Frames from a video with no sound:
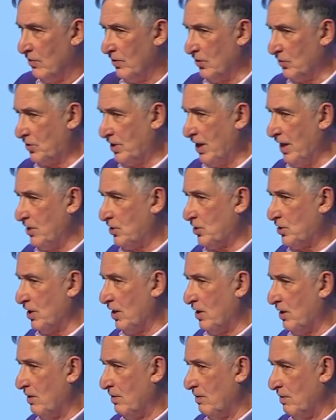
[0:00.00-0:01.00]
The
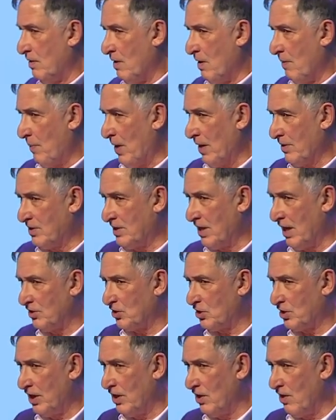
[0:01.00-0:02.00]
teacher, by
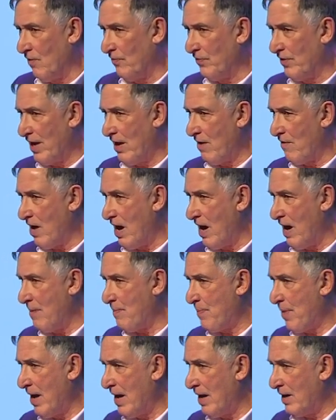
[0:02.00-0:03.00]
touching on their
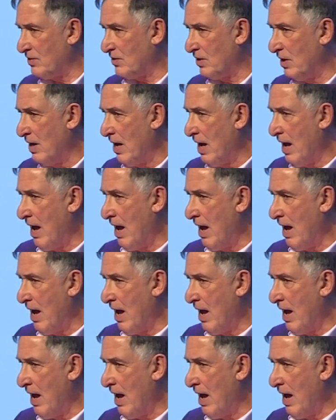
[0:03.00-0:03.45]
iPad